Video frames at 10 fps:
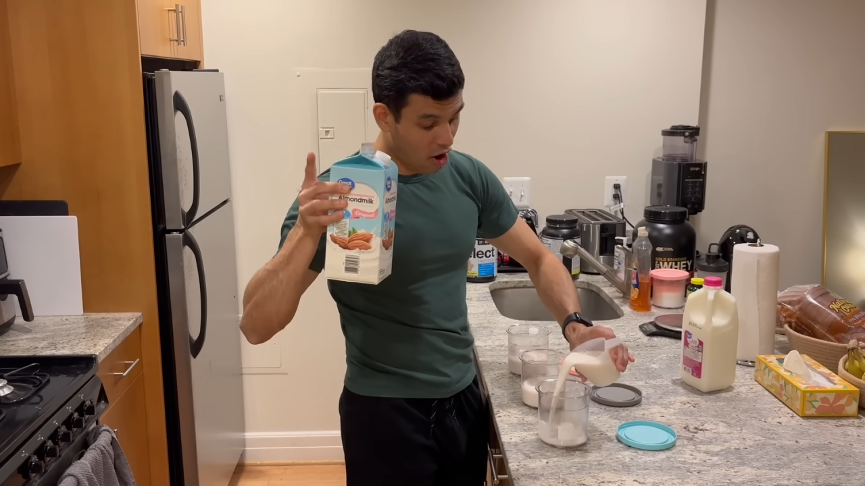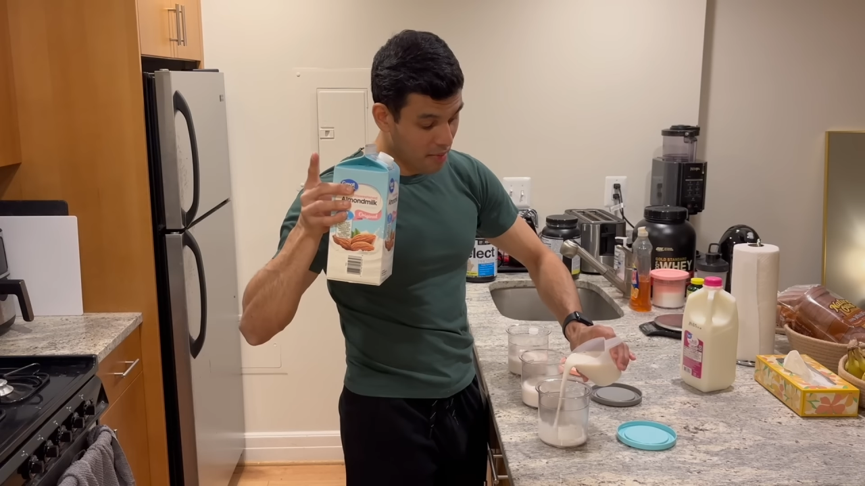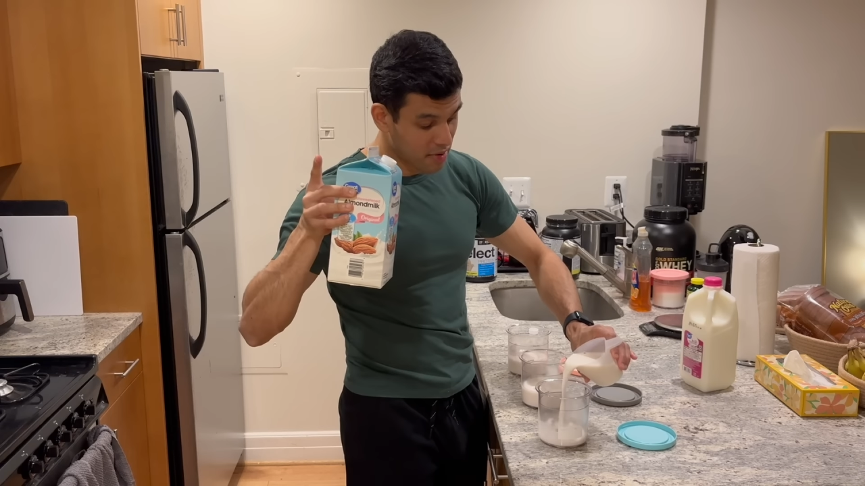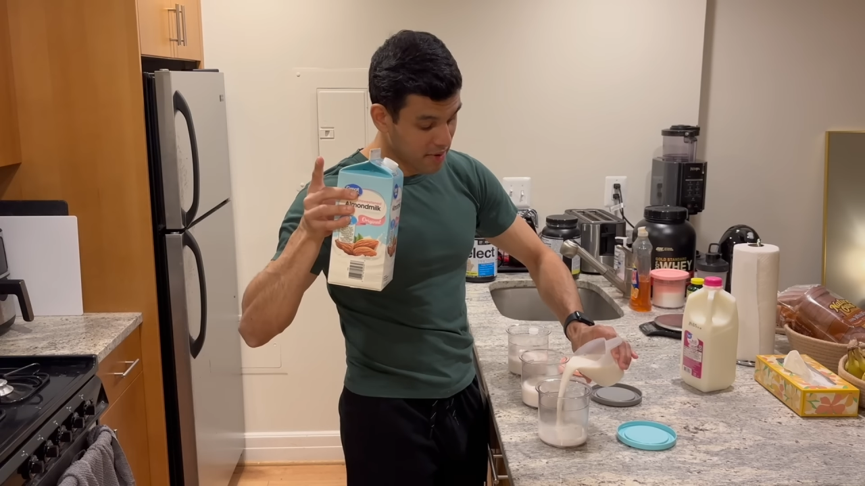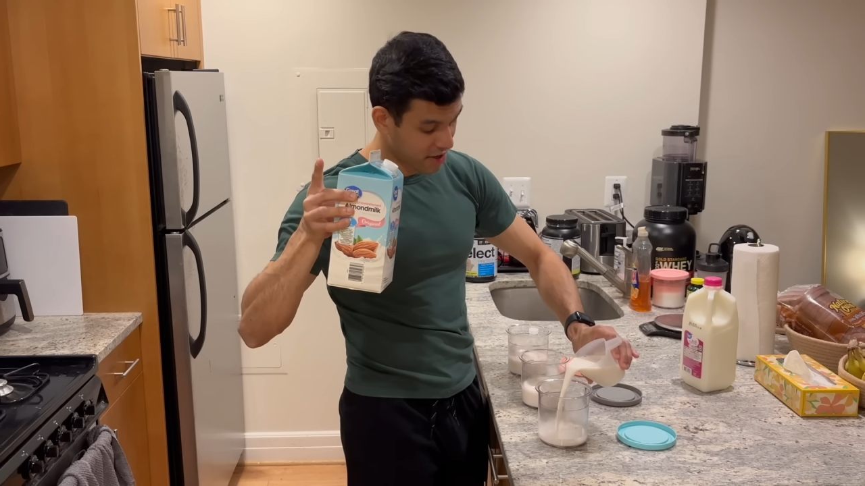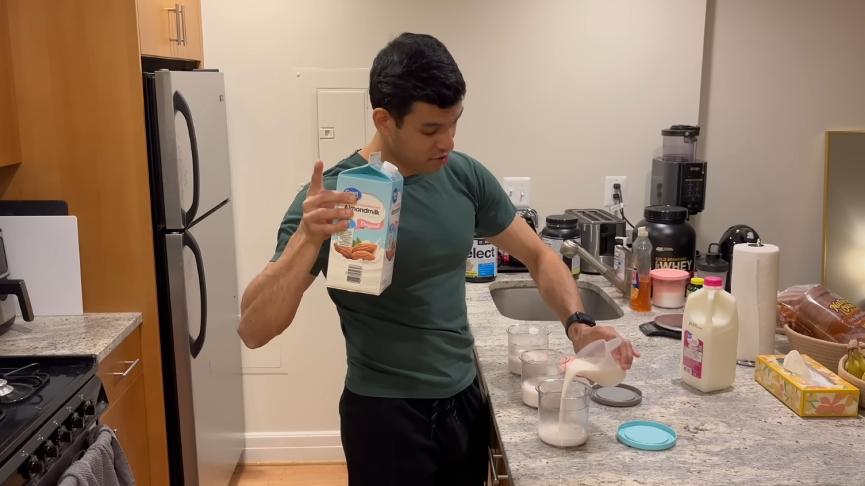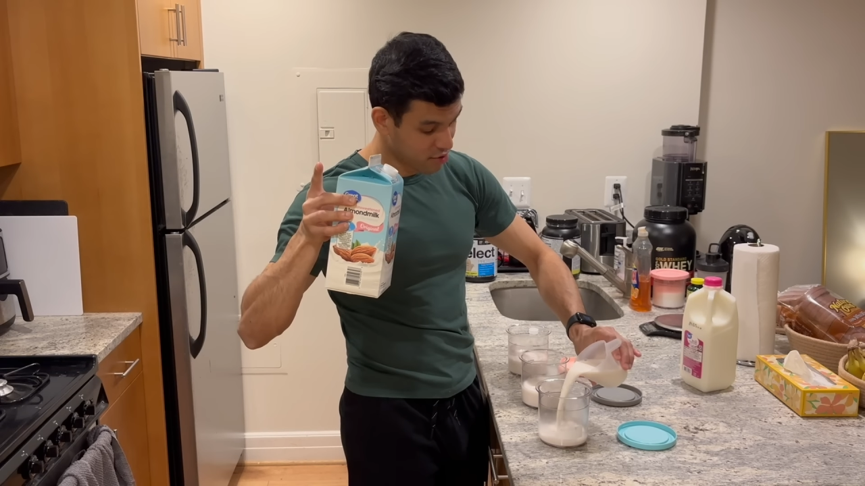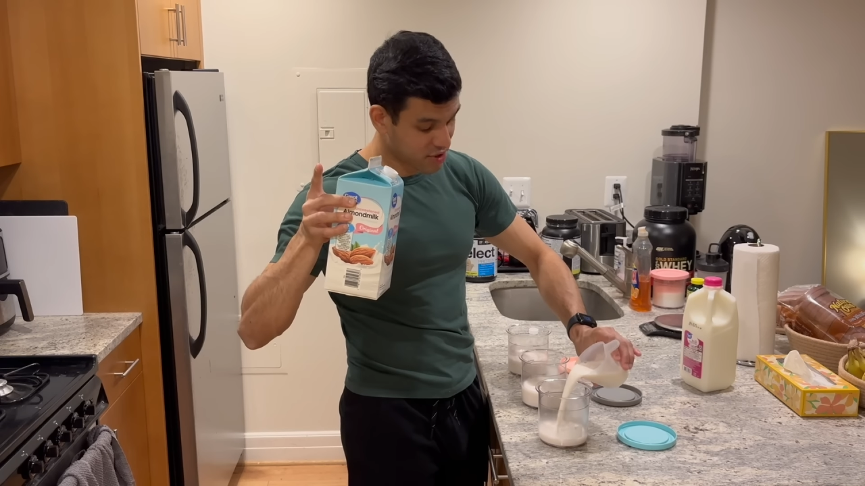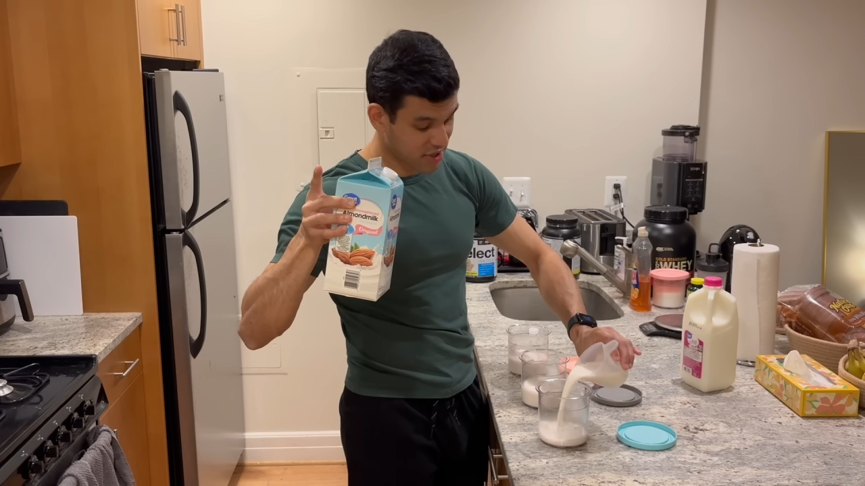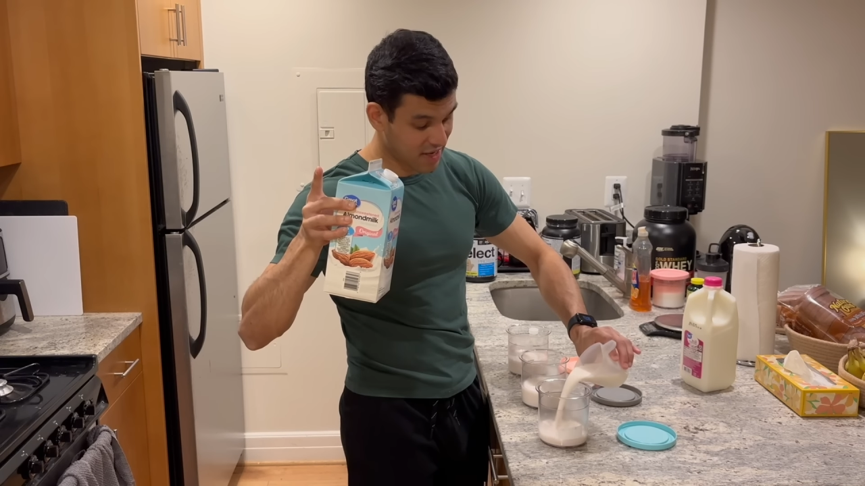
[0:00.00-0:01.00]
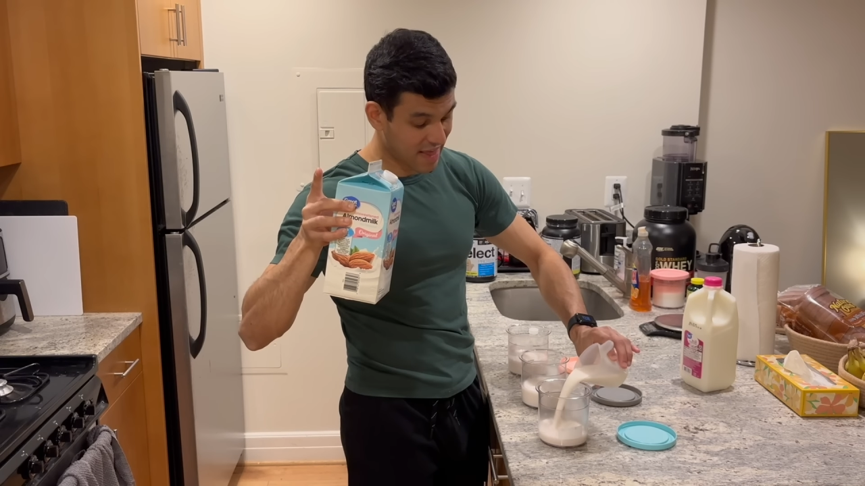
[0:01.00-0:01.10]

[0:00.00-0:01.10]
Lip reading: almond milk usually